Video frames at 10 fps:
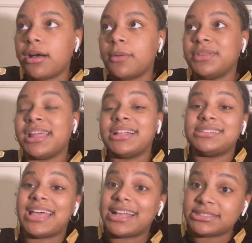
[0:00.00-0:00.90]
And
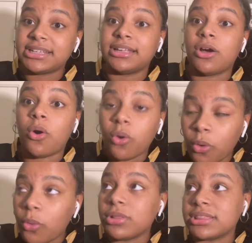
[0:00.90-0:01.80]
that's asking a
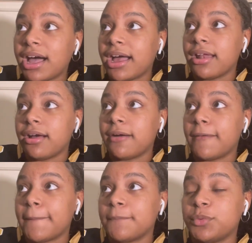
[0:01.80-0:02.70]
whole lot,
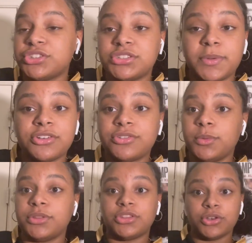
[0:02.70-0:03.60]

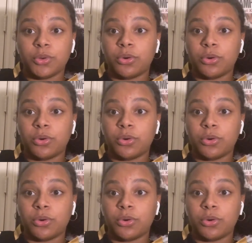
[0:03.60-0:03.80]
especially with the new